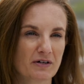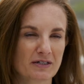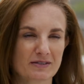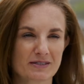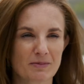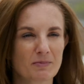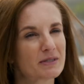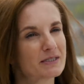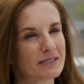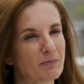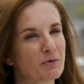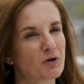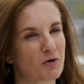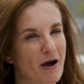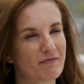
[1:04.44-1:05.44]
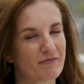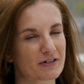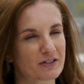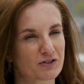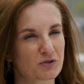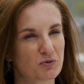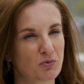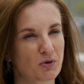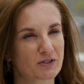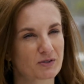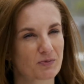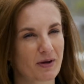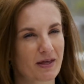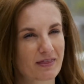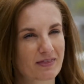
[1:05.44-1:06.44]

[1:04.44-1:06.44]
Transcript: and some of the demographics you worked with.